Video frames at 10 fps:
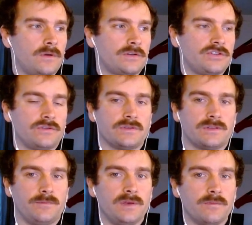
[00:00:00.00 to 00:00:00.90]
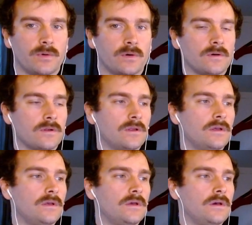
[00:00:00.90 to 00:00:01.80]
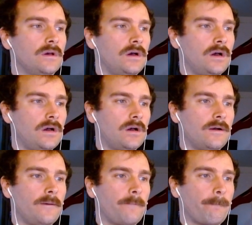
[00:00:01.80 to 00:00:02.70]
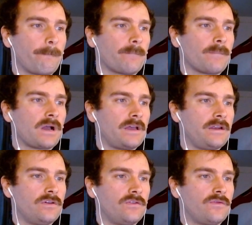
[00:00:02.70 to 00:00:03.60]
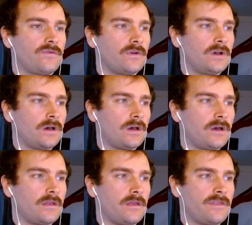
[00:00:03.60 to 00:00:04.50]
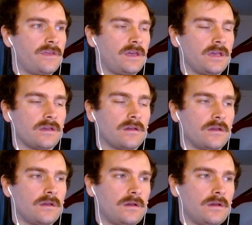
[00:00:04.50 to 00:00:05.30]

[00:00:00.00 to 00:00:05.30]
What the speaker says: our chosen people, um, kind of thing.